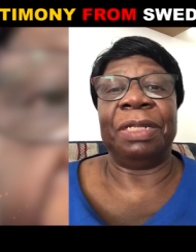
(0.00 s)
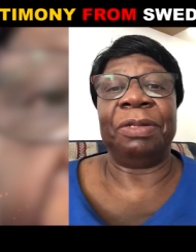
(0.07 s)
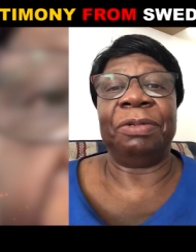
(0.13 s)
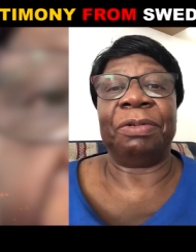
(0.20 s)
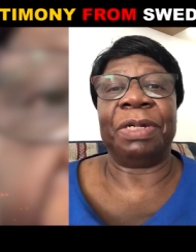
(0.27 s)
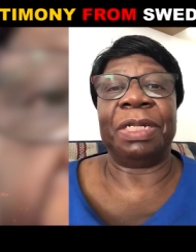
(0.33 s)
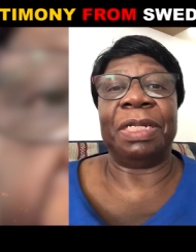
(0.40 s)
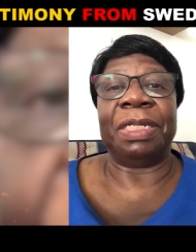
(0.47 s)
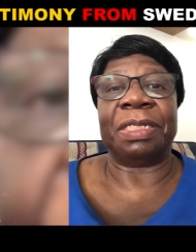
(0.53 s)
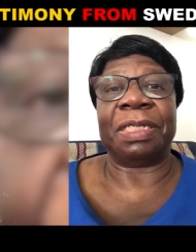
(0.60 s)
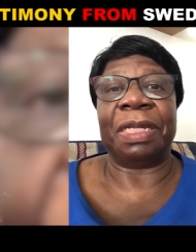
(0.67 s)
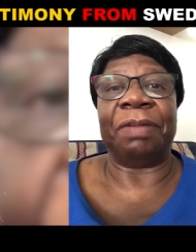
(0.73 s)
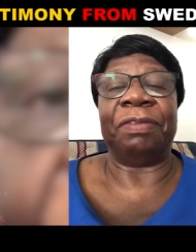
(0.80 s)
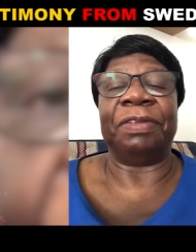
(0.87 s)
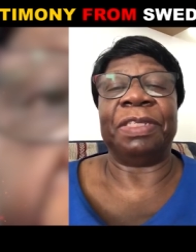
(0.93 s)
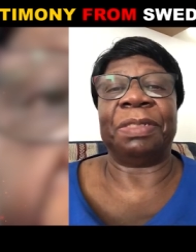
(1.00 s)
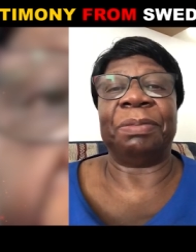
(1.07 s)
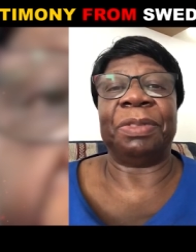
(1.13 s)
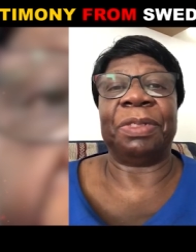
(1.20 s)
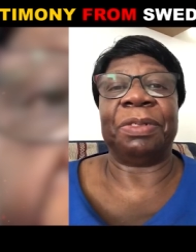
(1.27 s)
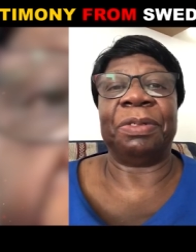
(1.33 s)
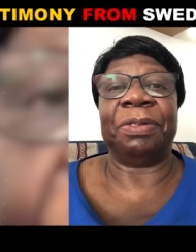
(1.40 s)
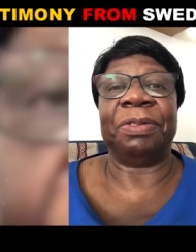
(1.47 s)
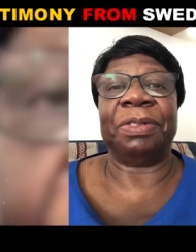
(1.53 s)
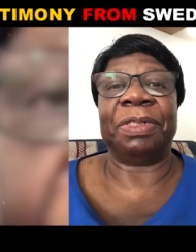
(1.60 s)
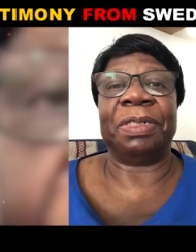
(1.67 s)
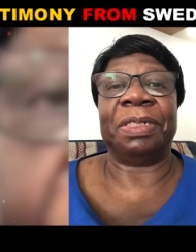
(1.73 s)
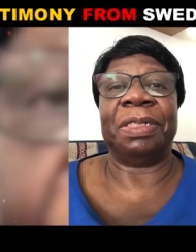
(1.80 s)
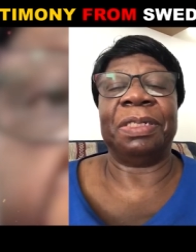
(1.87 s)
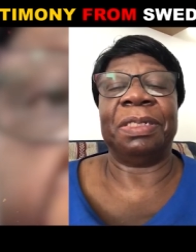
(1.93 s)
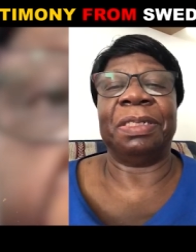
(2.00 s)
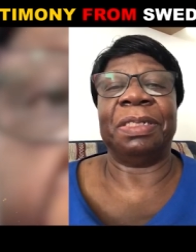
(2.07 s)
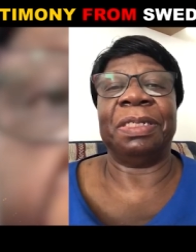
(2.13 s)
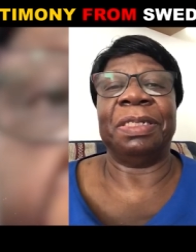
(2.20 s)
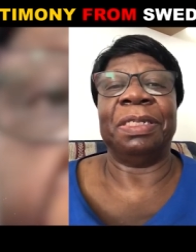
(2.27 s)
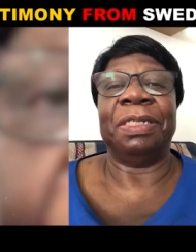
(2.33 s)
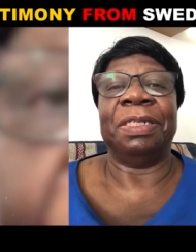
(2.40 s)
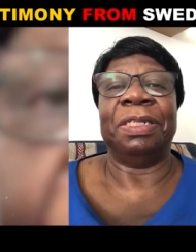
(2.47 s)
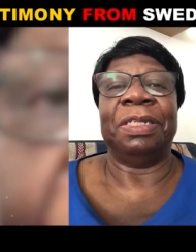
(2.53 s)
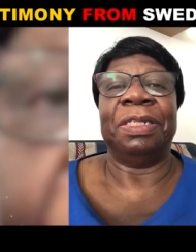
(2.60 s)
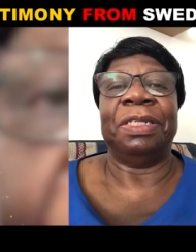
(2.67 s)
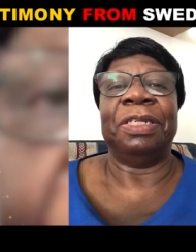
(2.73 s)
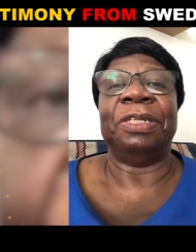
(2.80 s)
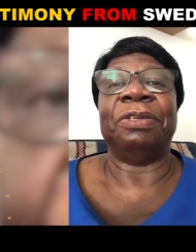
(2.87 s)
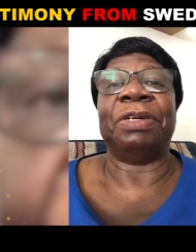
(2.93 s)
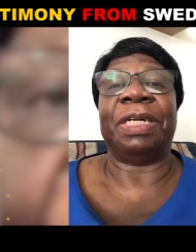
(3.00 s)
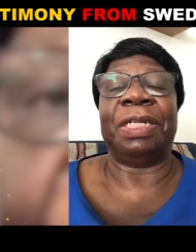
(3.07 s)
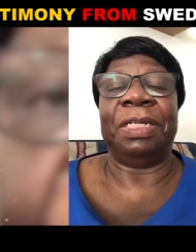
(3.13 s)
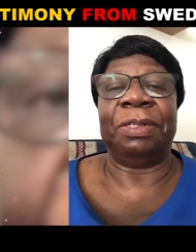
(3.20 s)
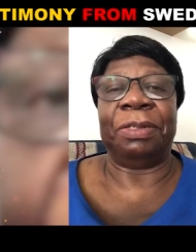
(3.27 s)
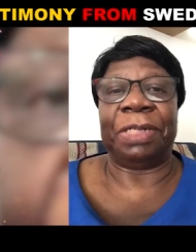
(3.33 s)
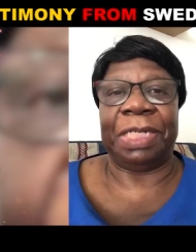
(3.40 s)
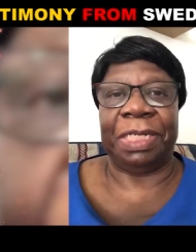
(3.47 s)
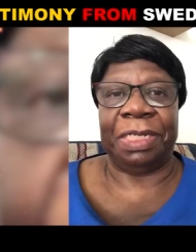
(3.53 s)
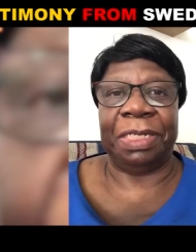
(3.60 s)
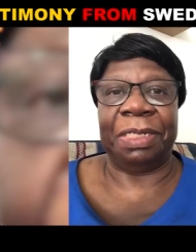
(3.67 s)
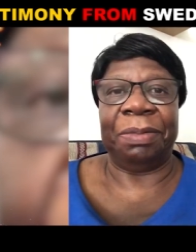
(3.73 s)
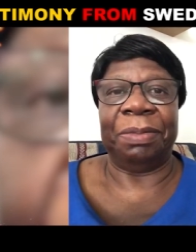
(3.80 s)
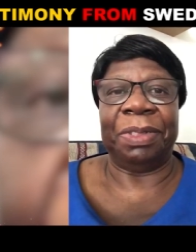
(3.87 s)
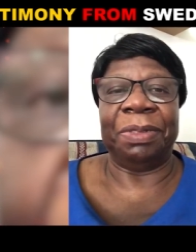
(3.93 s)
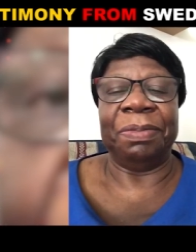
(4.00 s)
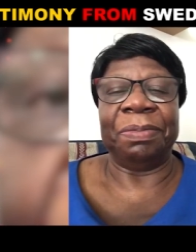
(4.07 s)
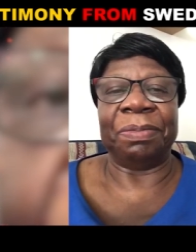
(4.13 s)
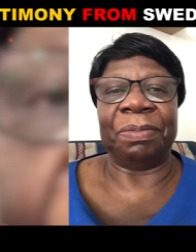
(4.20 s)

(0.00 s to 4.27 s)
look at the service because you had relocated me.